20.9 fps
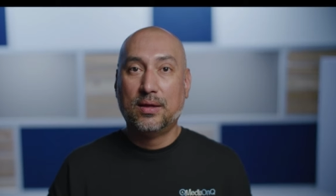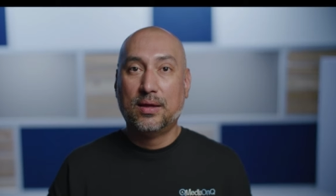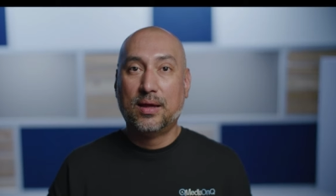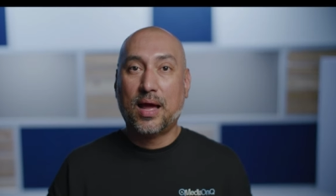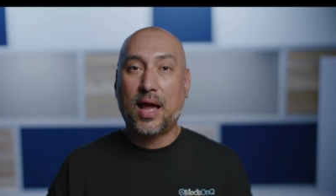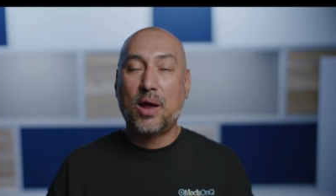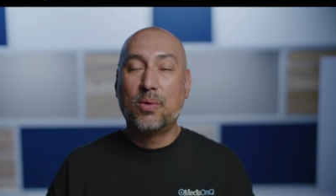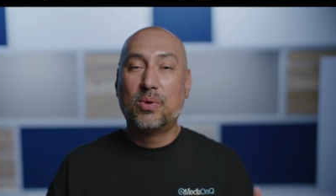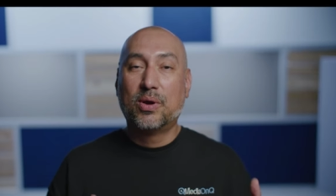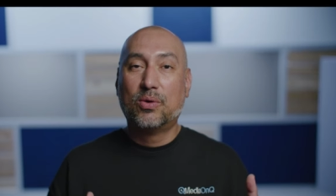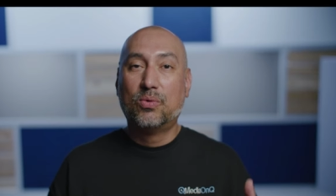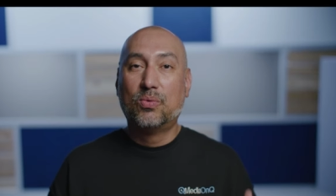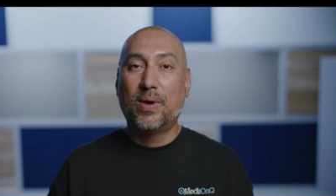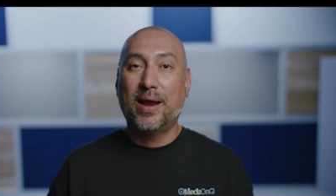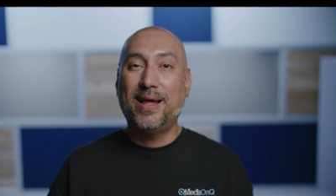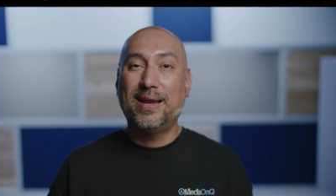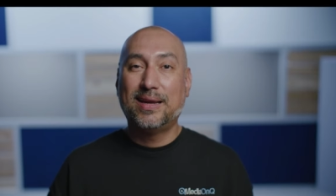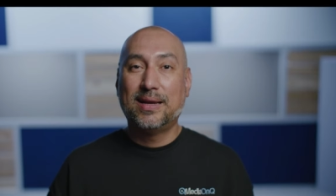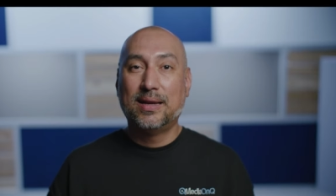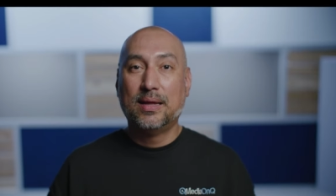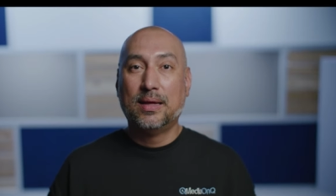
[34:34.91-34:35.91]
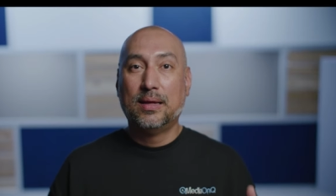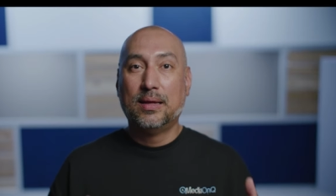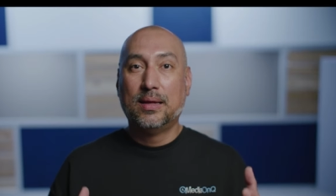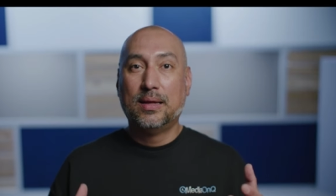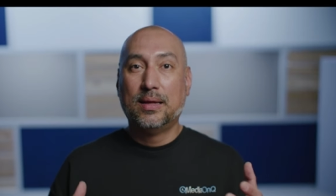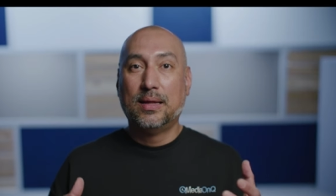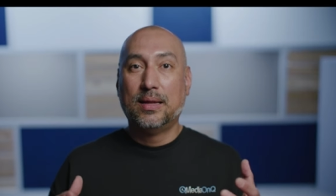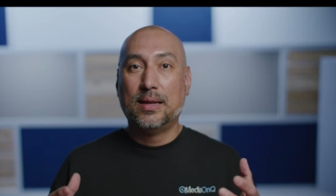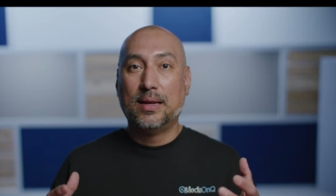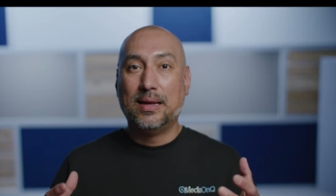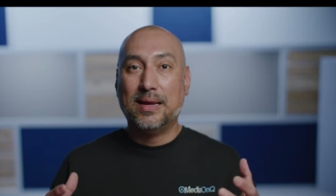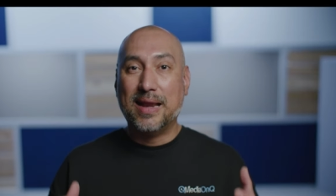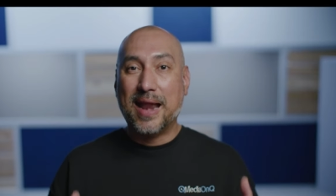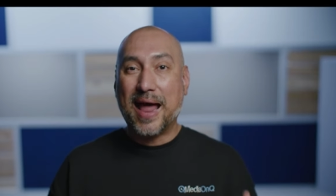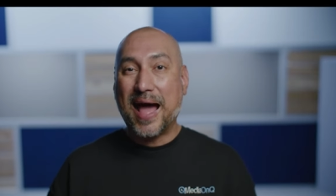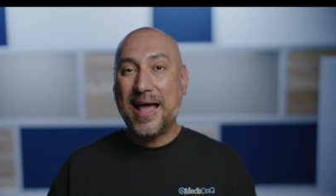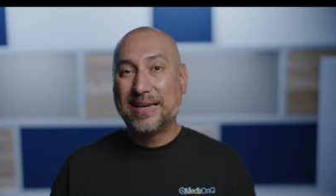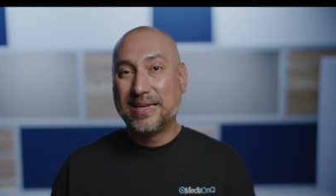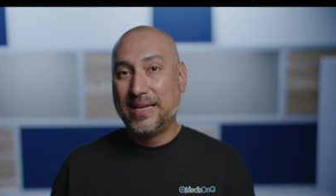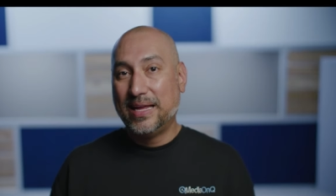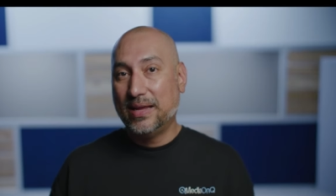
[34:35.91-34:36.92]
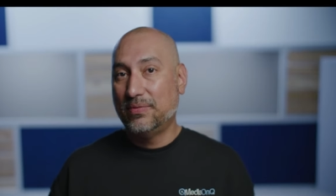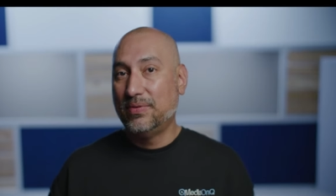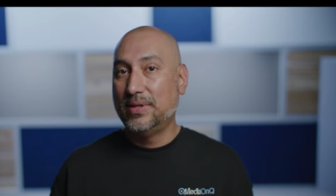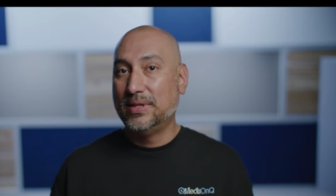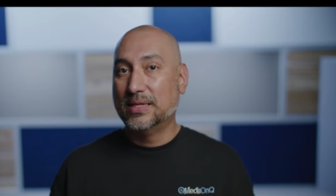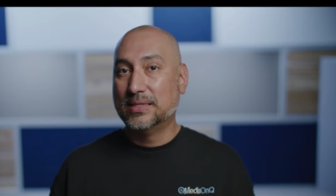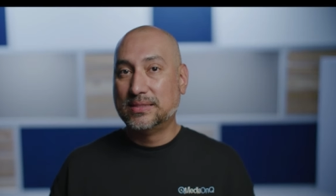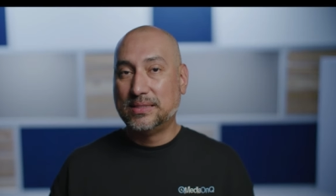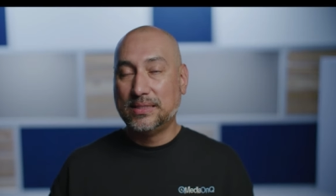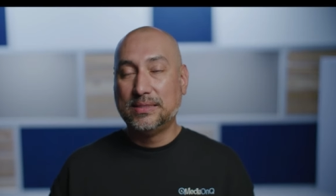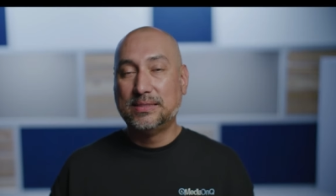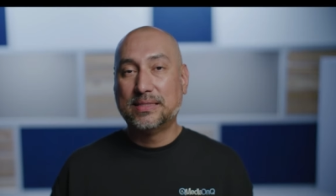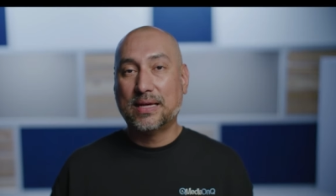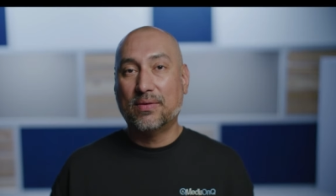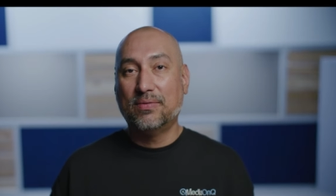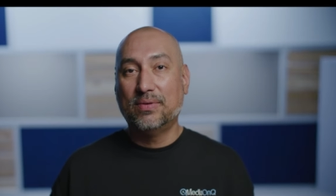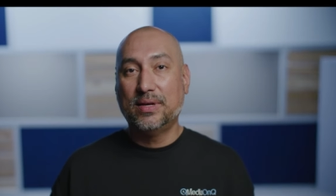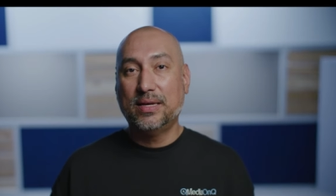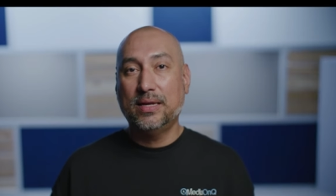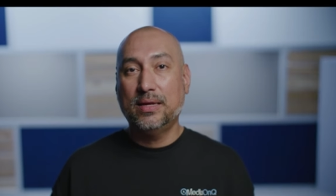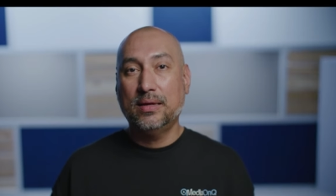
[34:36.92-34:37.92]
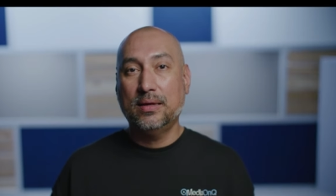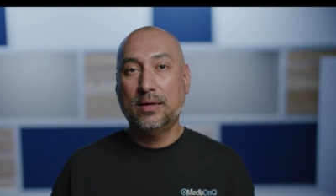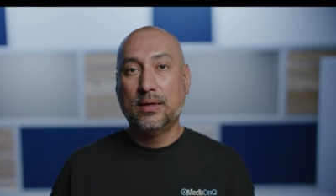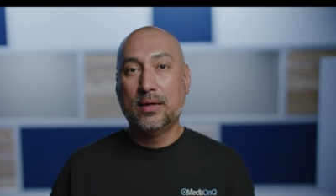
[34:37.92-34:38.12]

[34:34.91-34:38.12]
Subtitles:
I regret not giving the C70